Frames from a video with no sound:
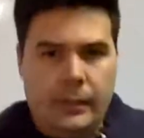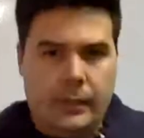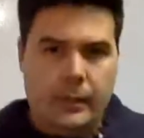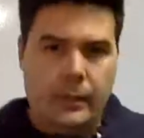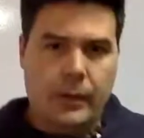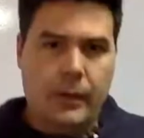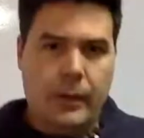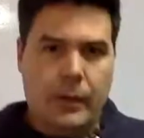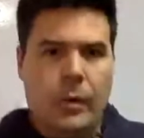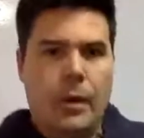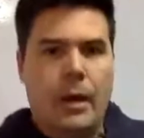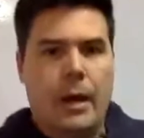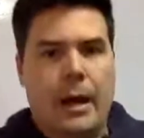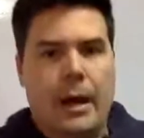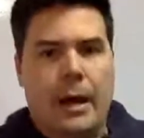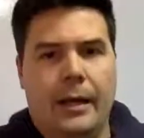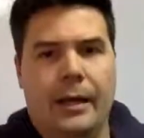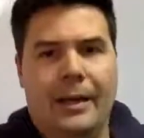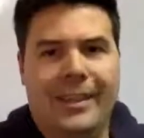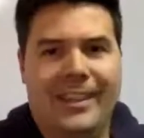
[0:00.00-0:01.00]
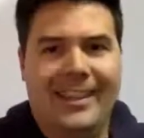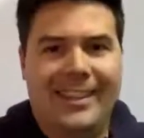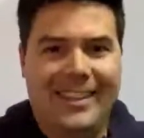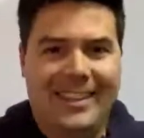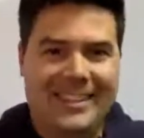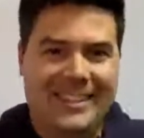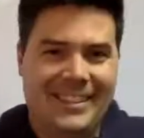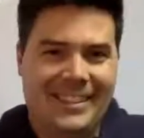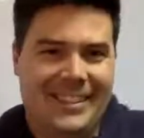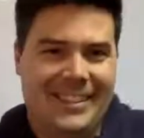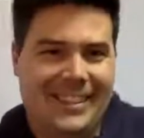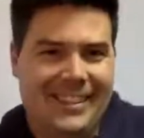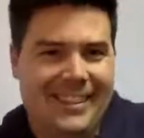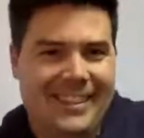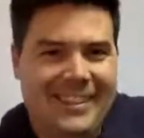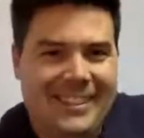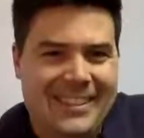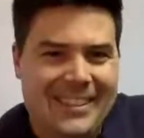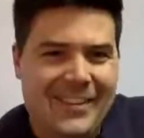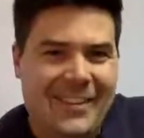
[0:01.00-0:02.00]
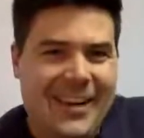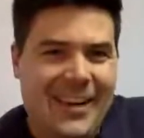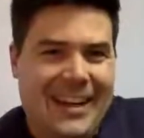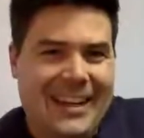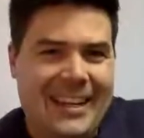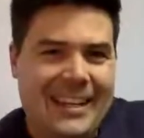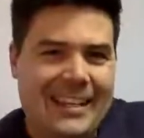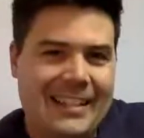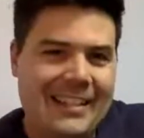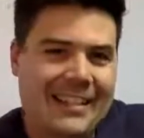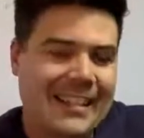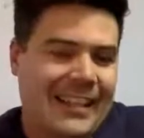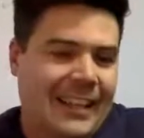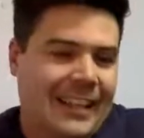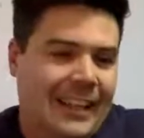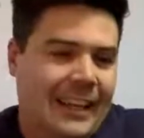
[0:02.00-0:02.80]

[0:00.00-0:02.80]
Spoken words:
So so I guess